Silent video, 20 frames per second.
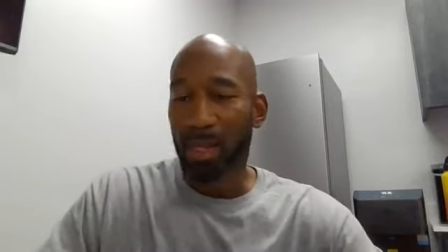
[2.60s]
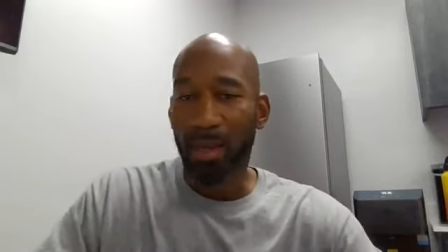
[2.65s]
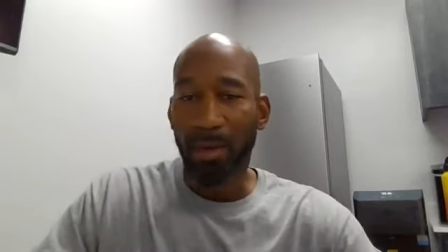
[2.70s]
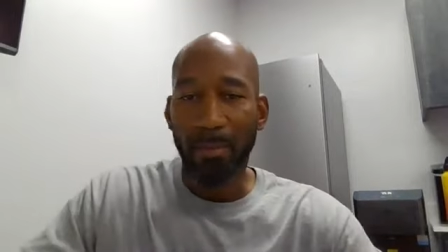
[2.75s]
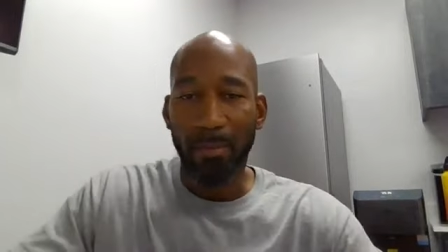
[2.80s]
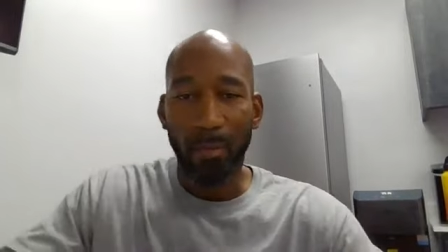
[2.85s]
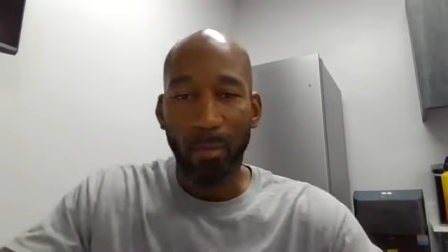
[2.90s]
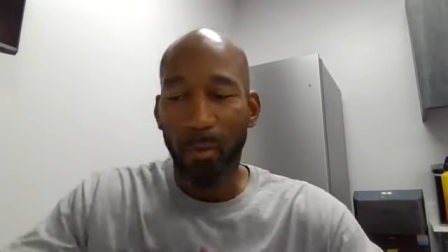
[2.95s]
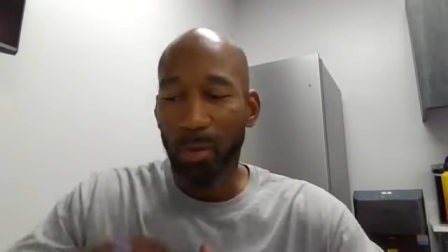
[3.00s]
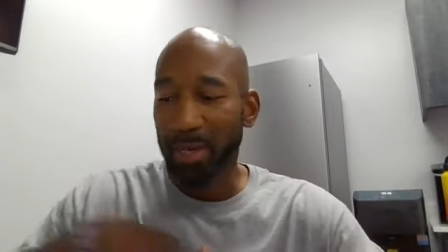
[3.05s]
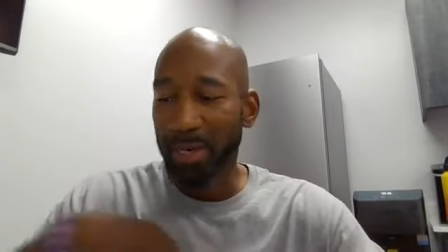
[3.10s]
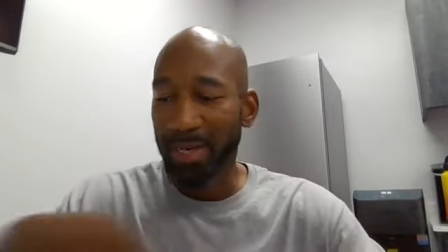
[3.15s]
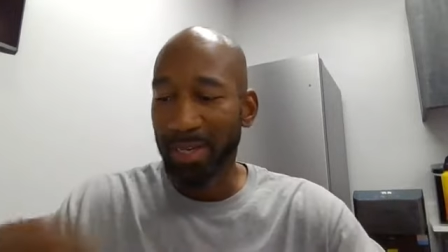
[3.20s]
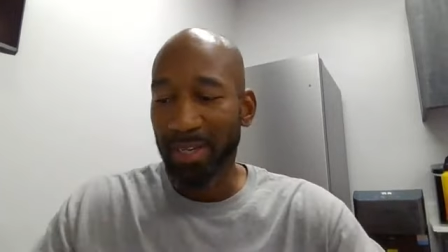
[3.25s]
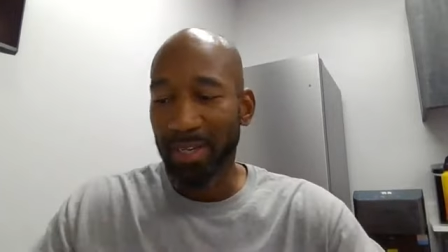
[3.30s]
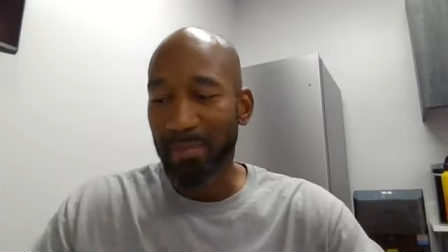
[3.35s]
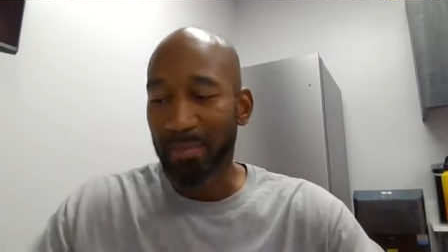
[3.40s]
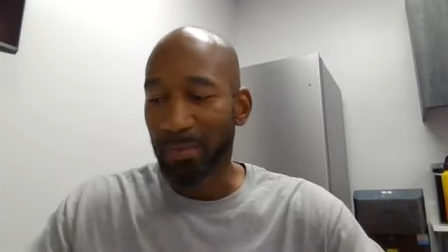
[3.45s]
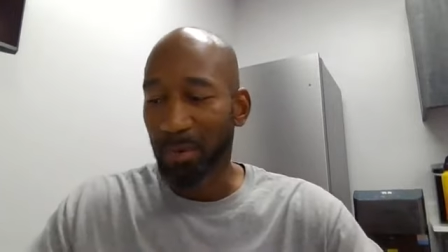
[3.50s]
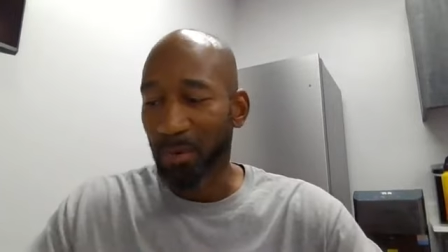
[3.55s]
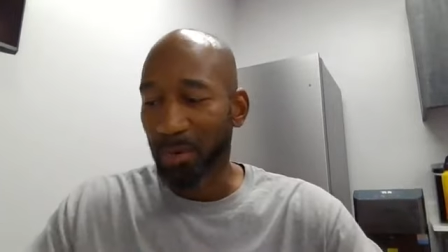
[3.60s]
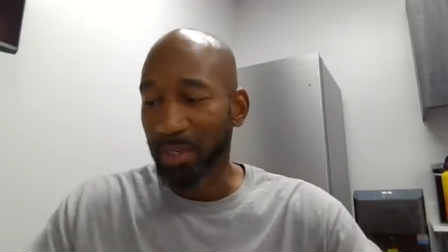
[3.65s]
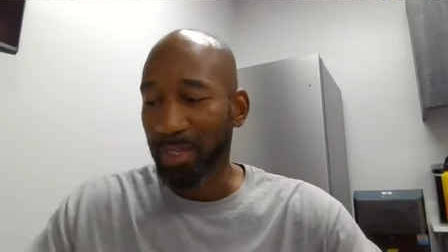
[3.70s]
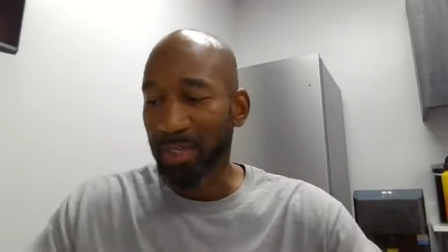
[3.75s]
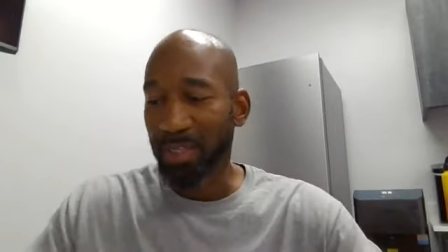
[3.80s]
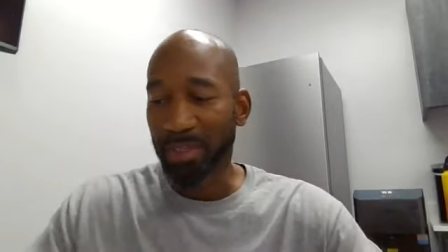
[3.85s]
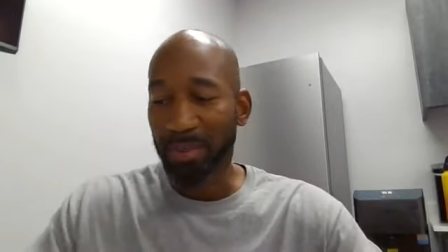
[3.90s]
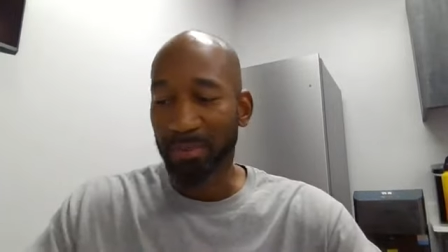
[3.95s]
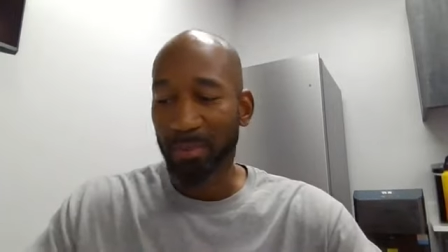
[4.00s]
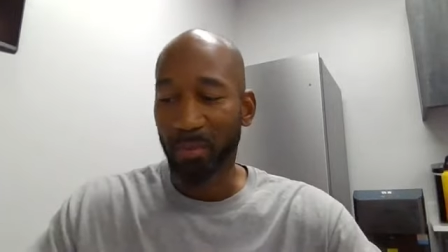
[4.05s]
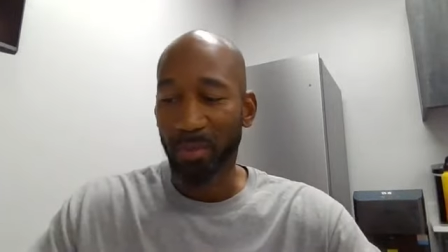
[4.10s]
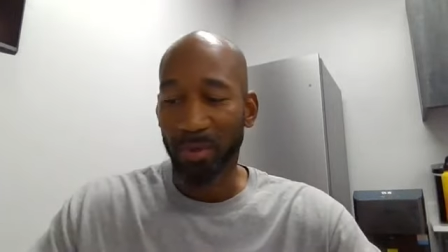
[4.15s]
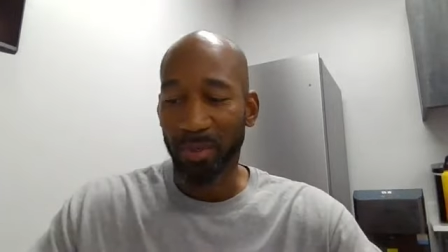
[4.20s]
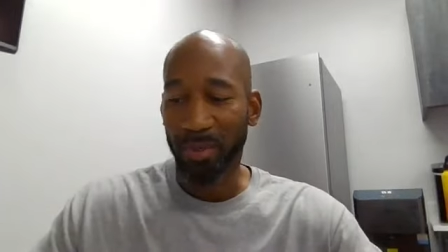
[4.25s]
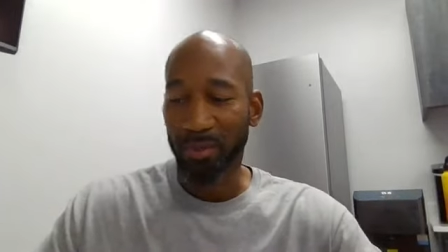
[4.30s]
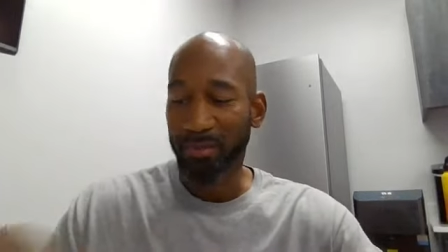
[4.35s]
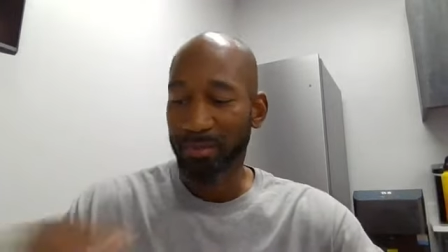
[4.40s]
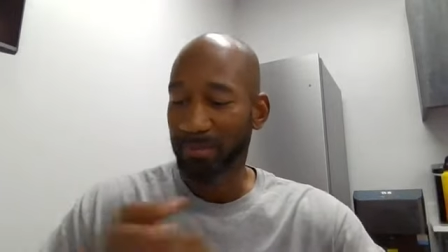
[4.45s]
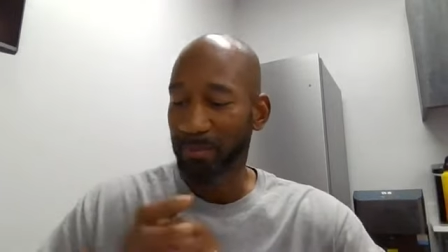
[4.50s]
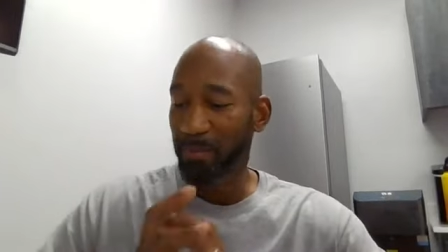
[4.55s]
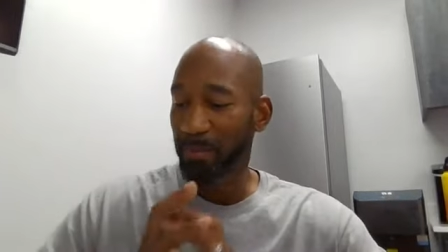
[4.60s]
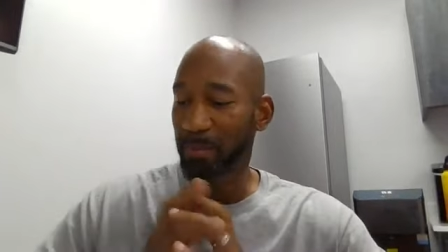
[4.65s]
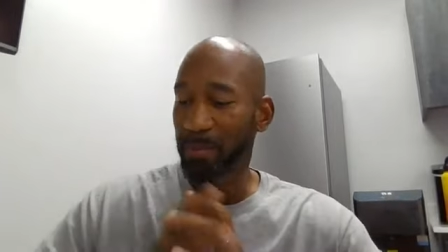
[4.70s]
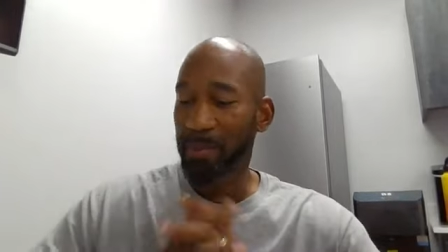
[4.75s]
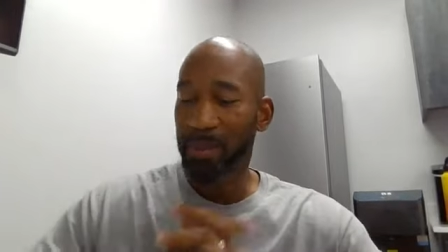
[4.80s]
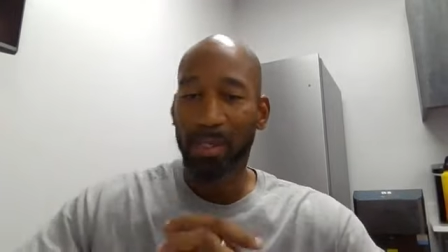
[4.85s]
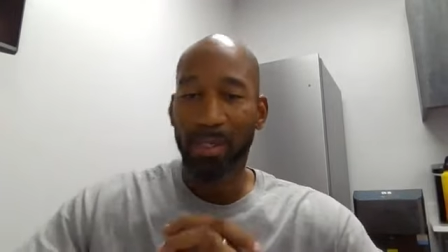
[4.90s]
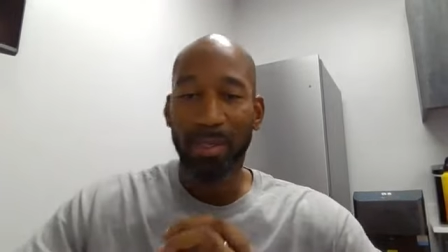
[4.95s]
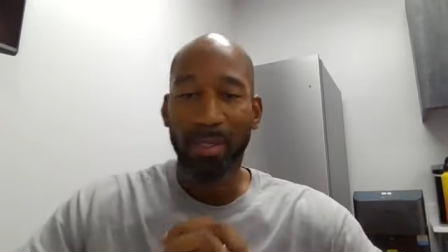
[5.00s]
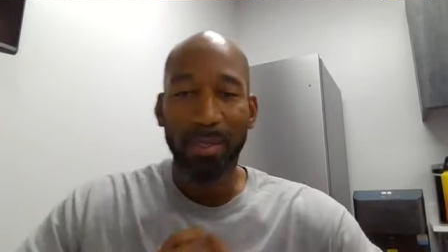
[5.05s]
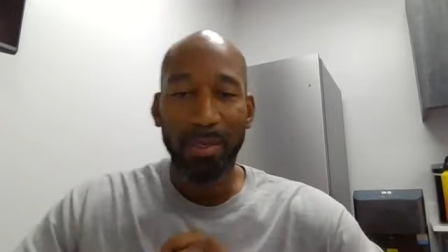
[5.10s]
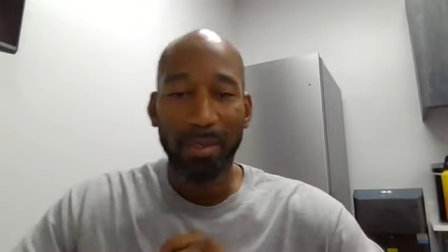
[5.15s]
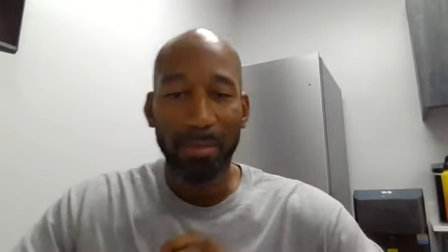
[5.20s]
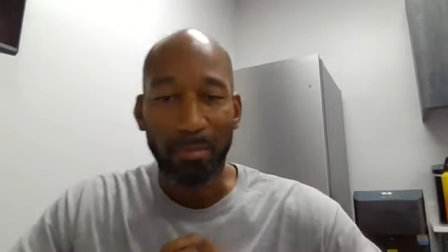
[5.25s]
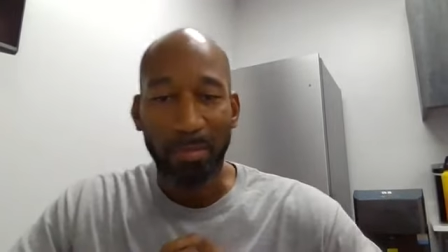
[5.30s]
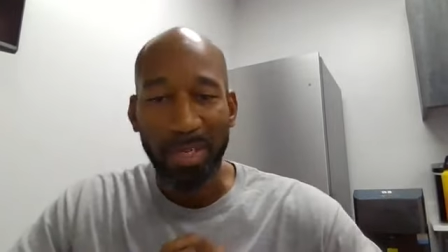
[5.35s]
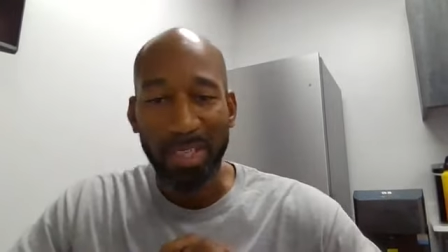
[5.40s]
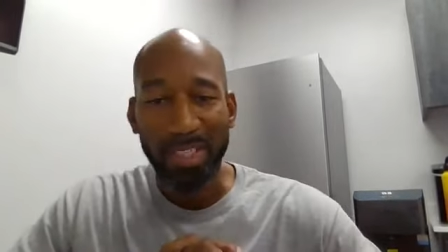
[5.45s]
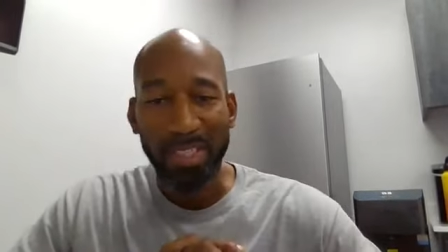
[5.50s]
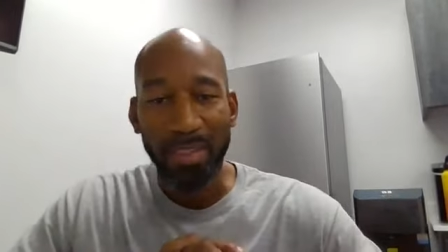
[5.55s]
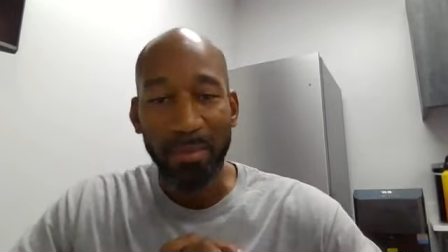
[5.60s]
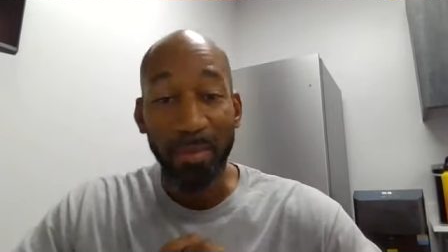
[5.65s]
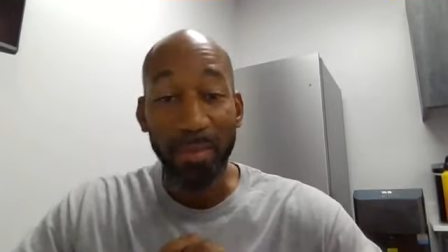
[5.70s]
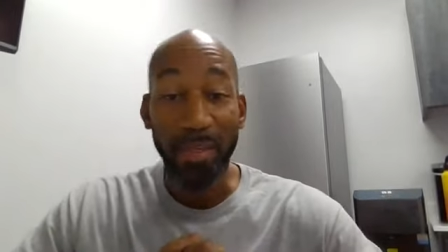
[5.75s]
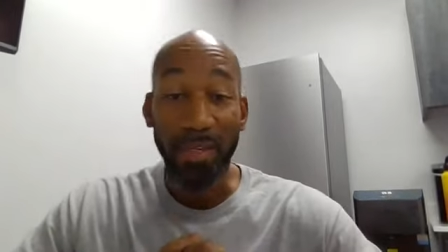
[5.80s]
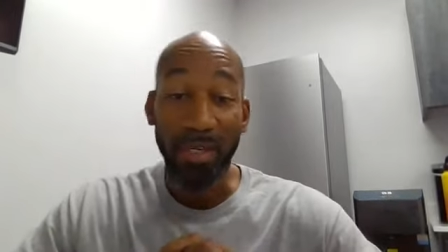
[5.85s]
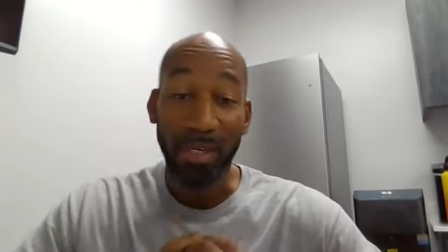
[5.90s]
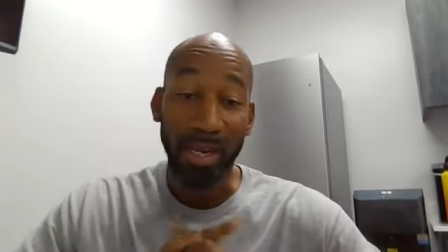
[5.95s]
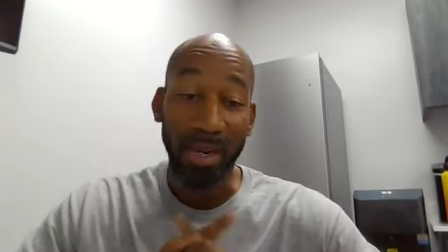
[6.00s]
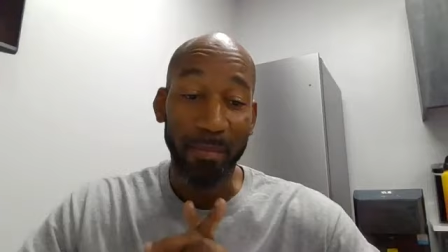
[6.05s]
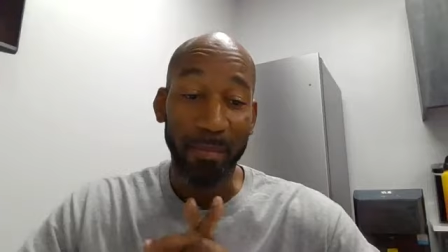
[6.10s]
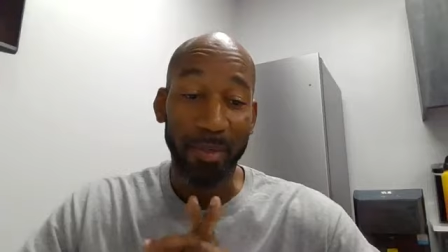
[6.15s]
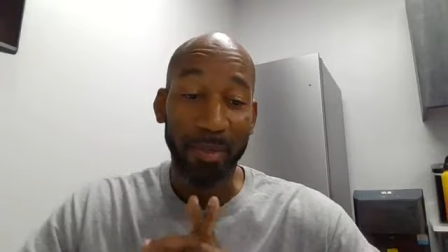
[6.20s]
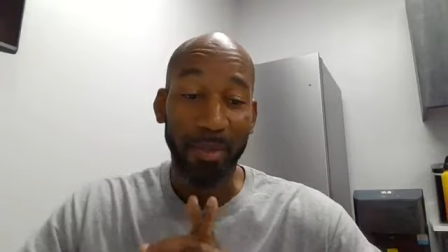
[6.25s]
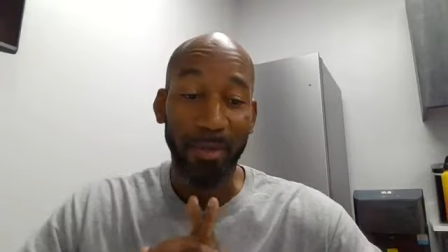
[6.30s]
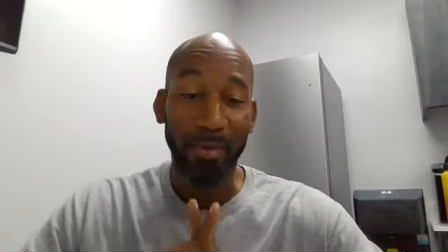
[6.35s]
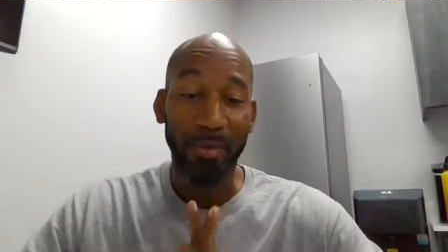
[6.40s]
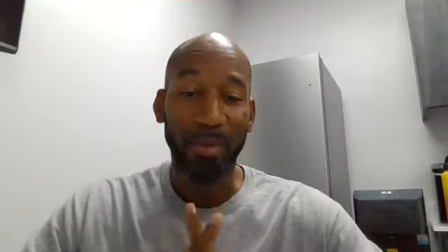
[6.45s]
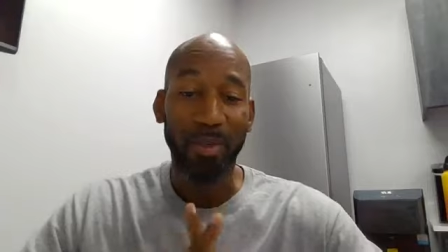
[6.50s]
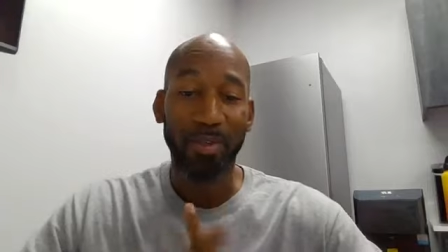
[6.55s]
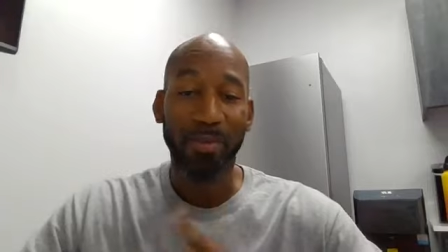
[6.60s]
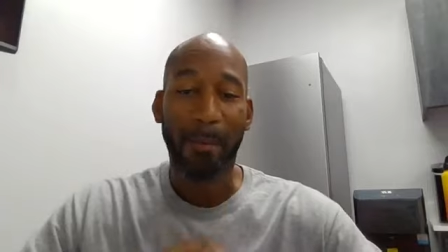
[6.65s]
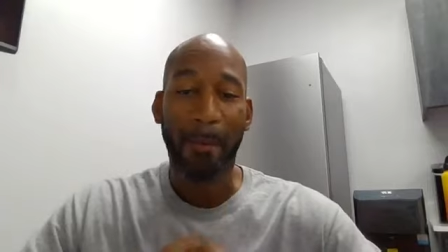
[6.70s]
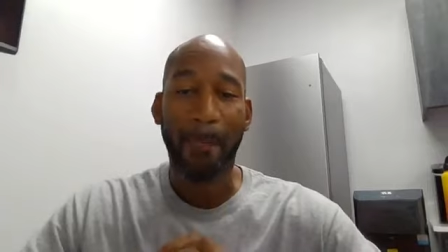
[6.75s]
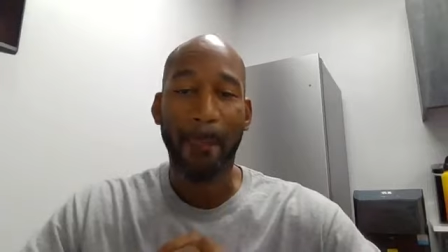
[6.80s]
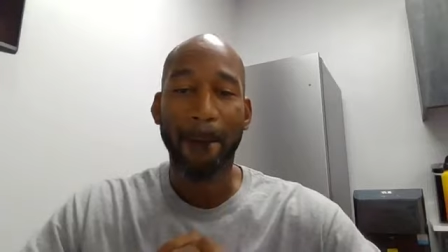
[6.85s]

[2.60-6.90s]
Good morning, good morning, good morning. Blessed be the name of the Lord.